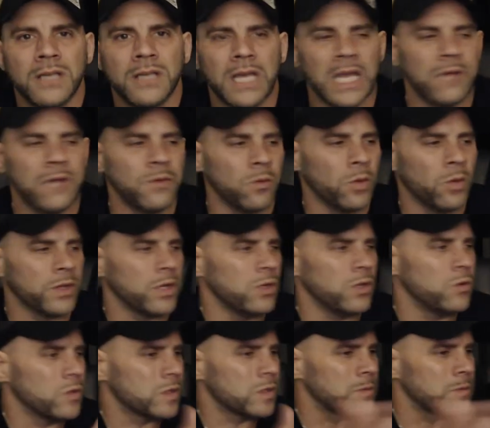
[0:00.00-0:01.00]
Even with a
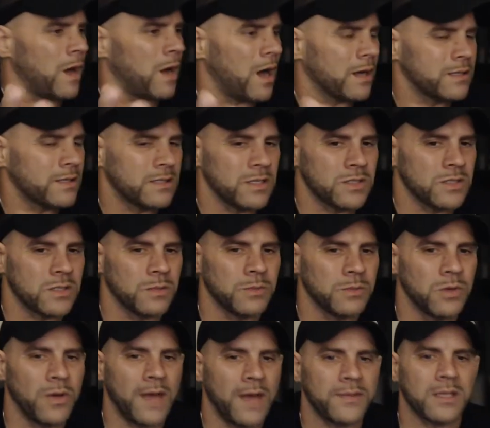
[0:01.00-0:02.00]
new smog system,
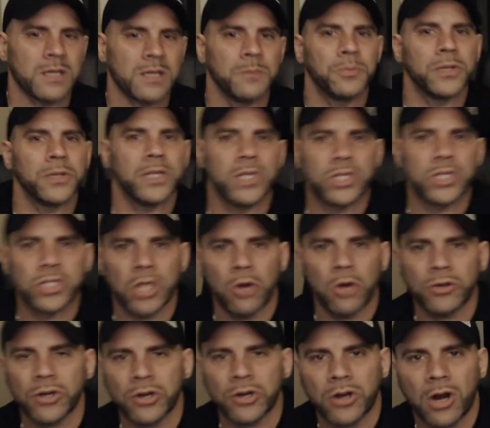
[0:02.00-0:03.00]
you have to completely
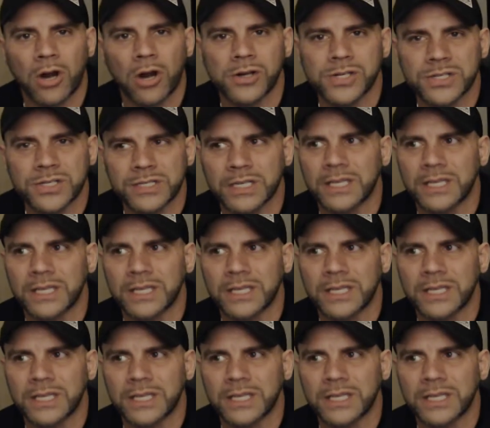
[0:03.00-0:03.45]
choke your car just